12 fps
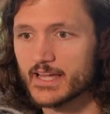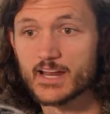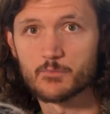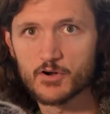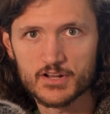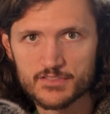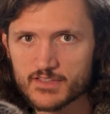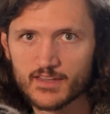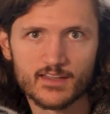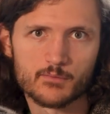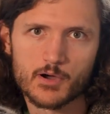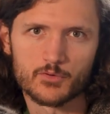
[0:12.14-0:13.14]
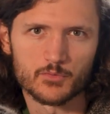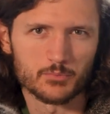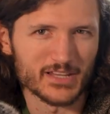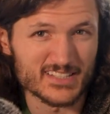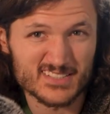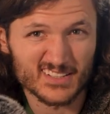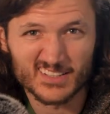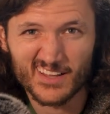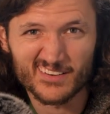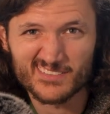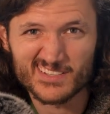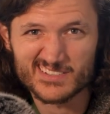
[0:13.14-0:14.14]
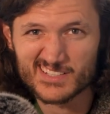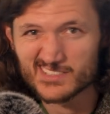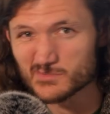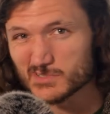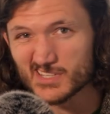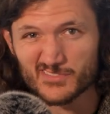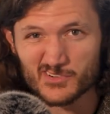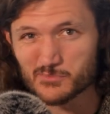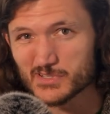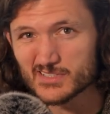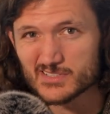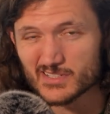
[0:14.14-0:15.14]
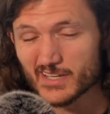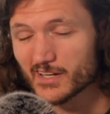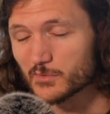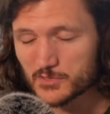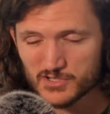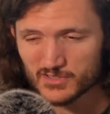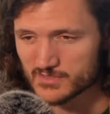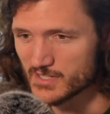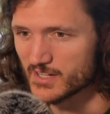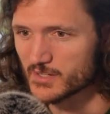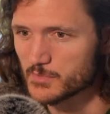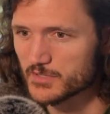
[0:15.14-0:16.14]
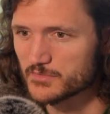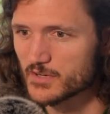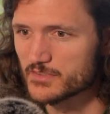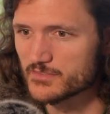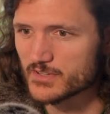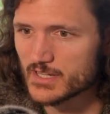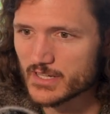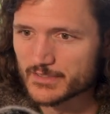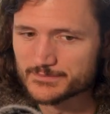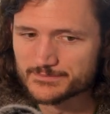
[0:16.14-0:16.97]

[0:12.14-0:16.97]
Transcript: and I'm already thinking about replacing a lot of these things with different pieces of gear, which I'll talk about throughout the video.